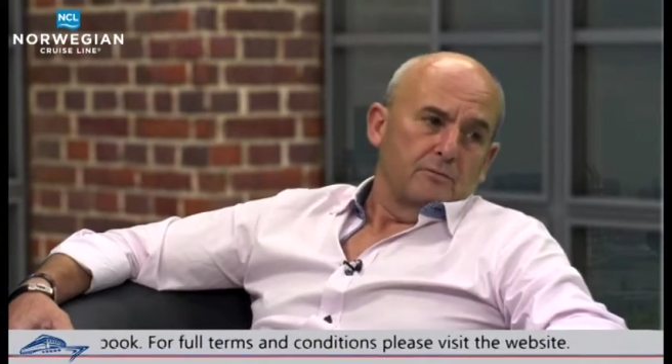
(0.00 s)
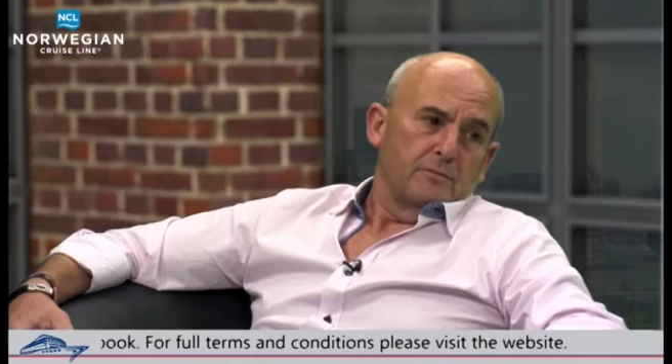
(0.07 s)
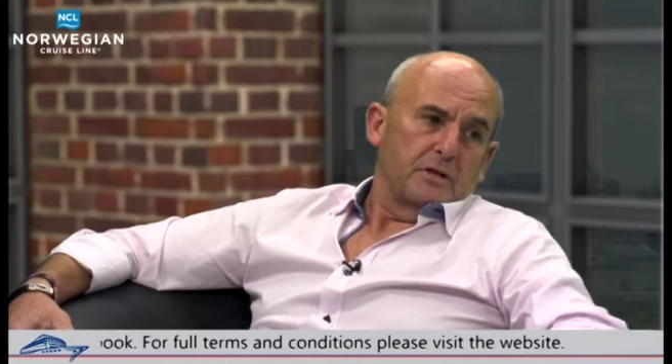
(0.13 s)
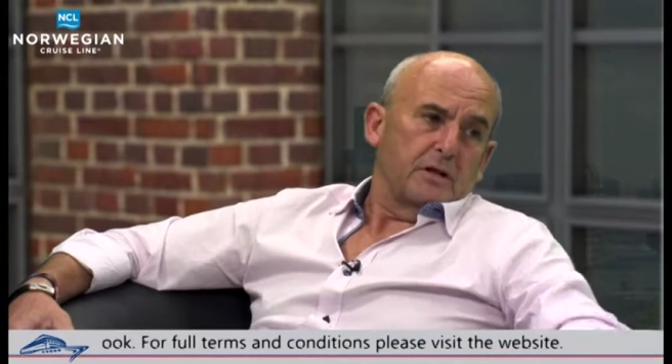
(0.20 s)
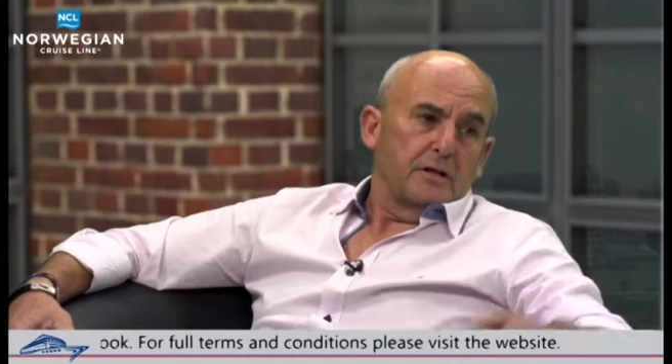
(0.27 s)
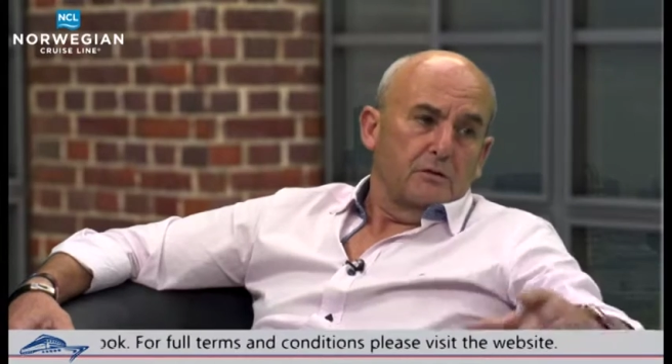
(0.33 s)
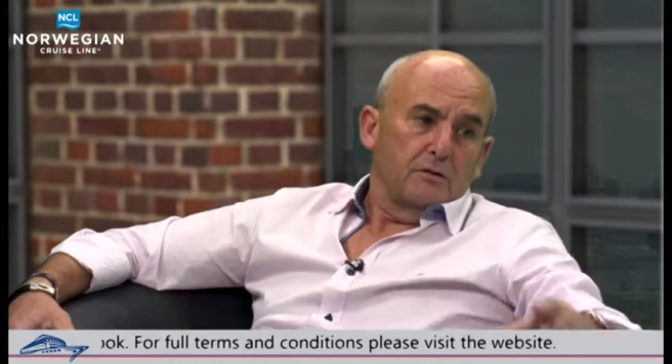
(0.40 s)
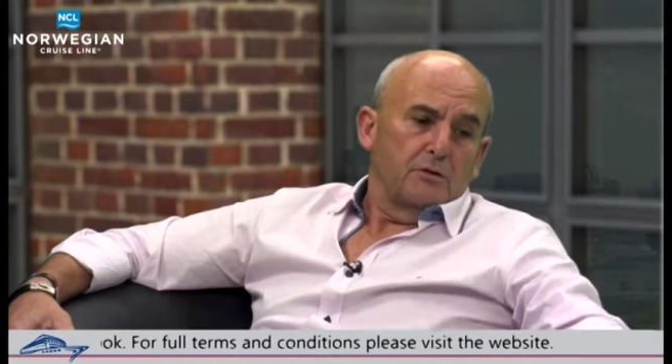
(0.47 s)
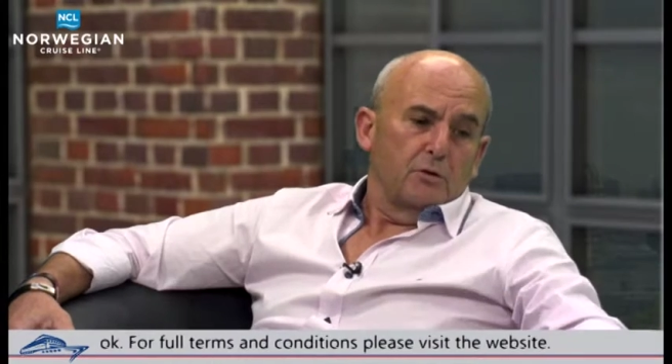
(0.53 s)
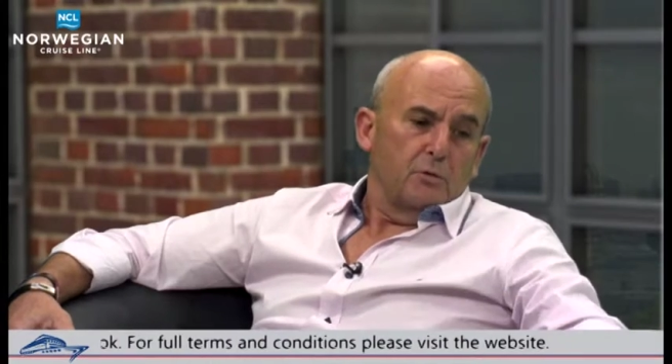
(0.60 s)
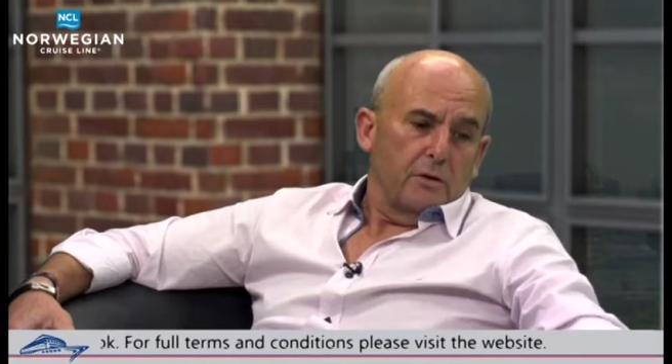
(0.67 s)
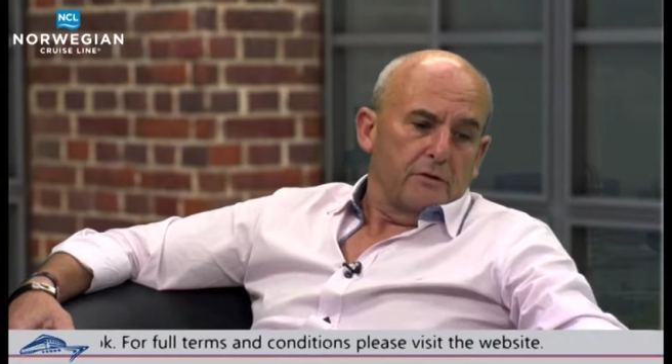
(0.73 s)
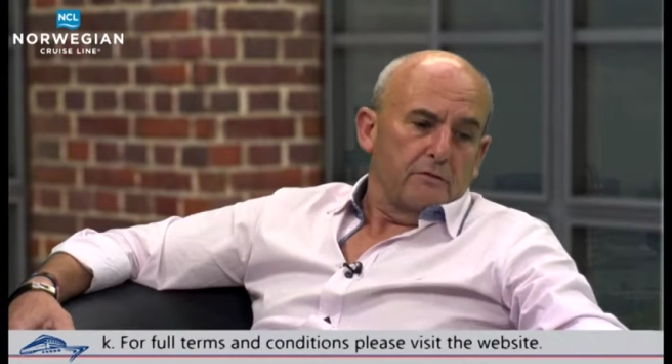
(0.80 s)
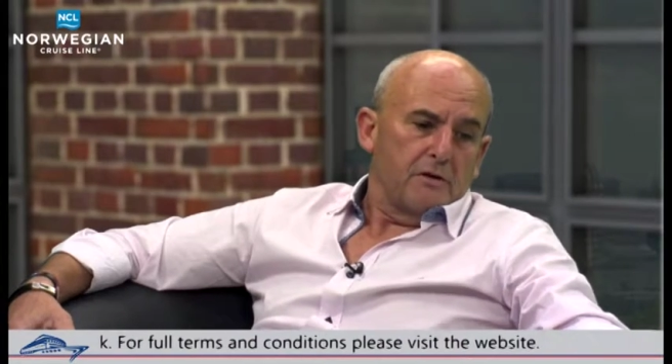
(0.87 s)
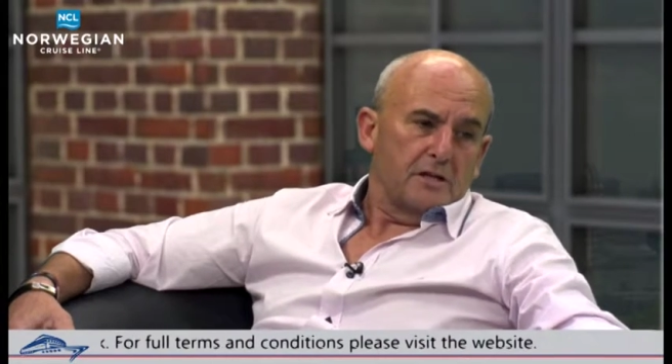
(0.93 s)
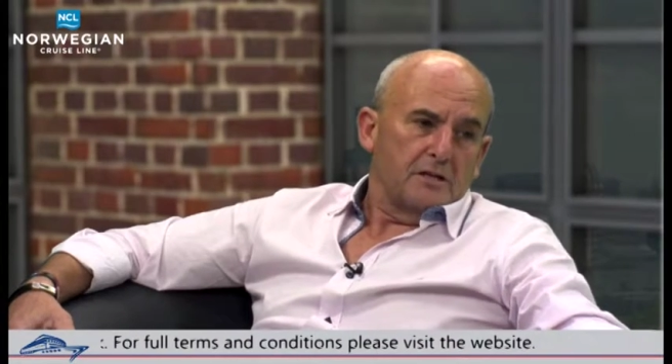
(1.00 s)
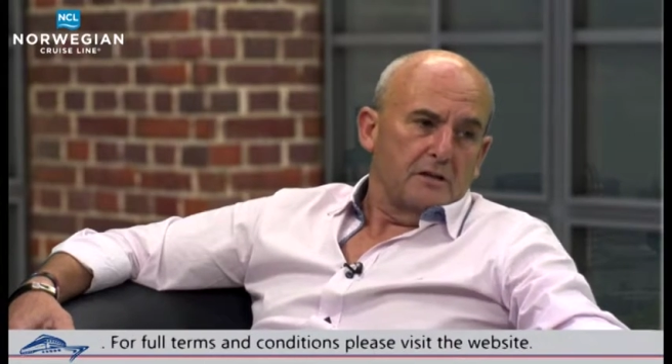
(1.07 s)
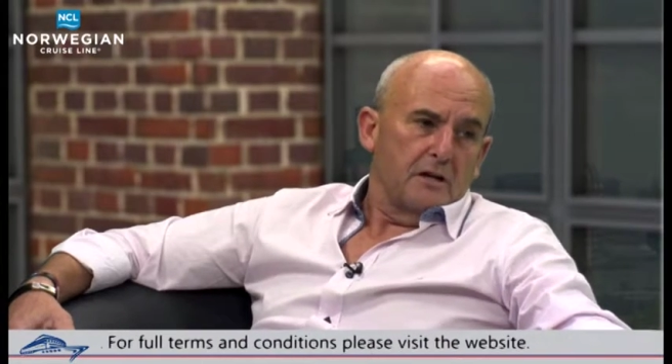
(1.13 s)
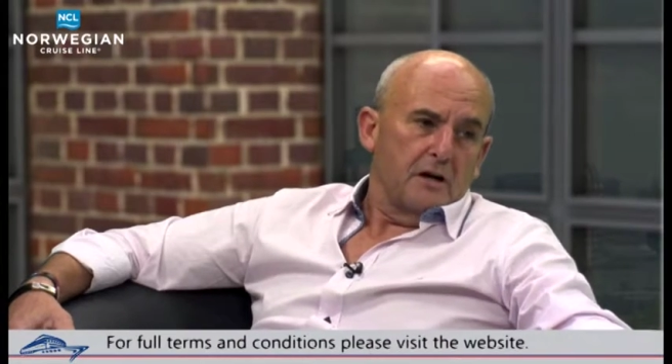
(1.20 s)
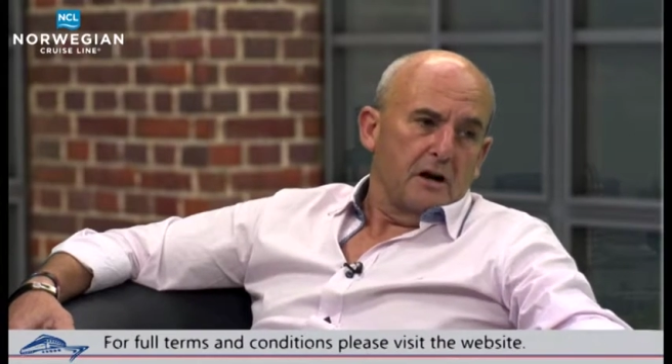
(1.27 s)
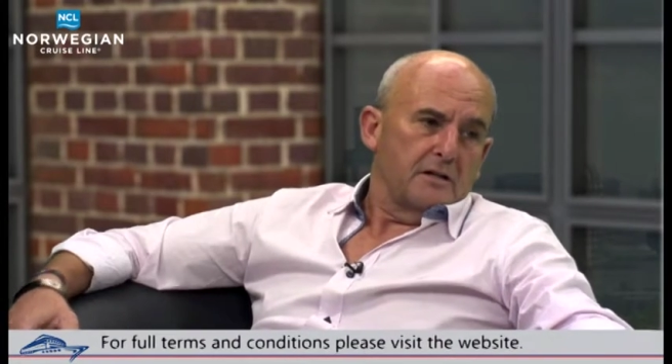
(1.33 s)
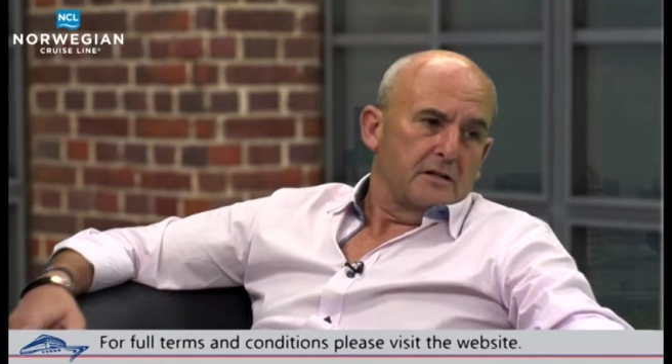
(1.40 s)
But I don't know what the rest of
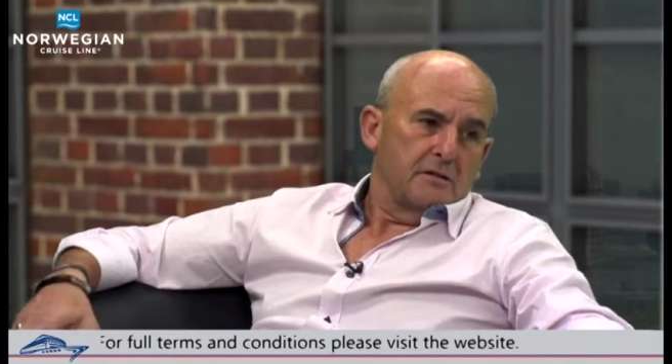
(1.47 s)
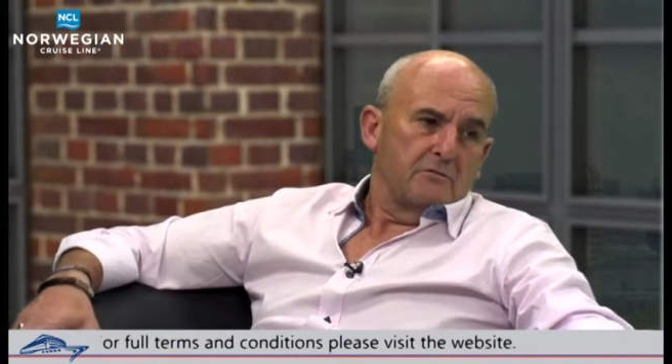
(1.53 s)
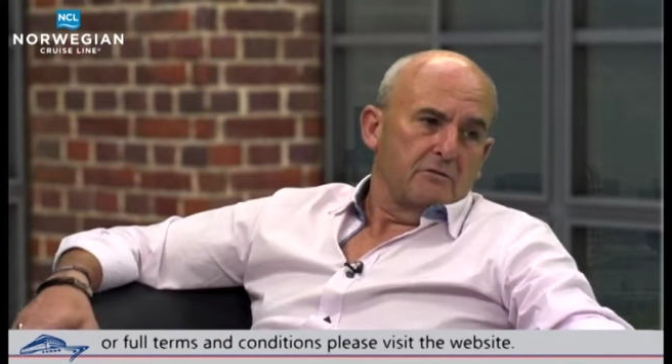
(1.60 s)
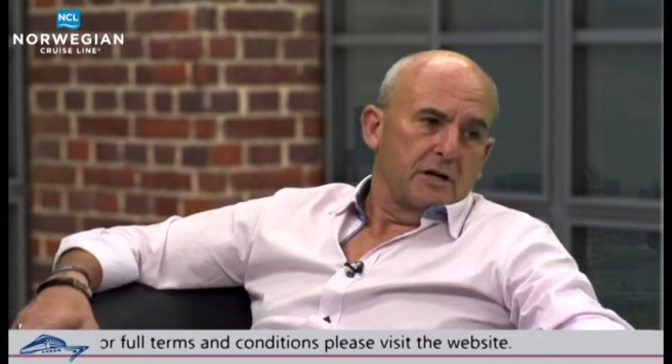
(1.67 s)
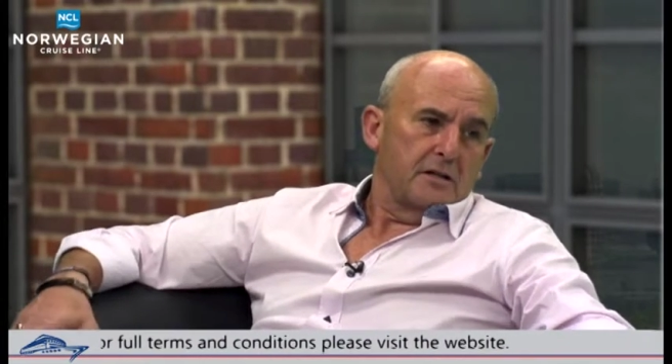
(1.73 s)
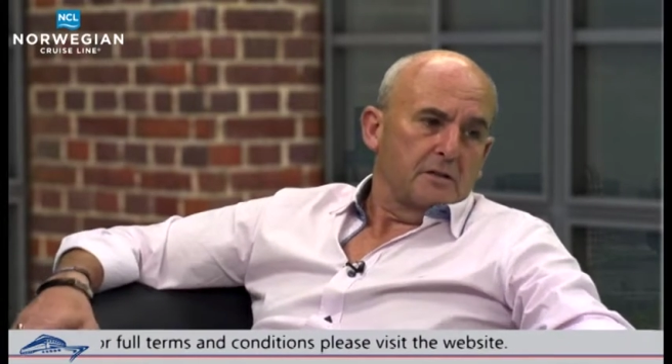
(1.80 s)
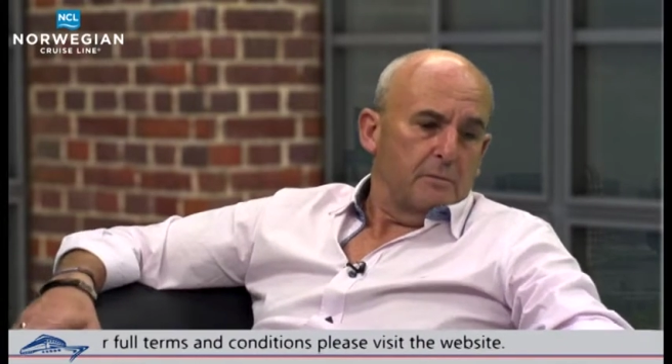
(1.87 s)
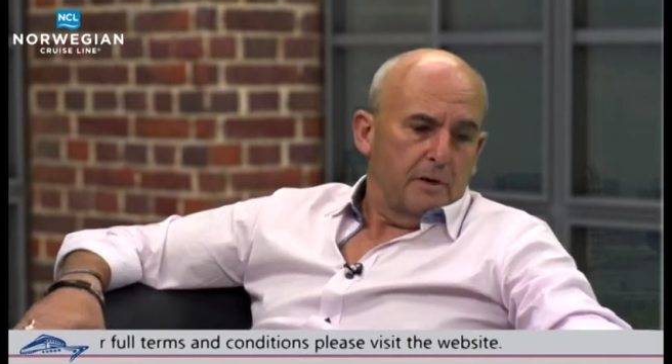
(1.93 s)
the itinerary is.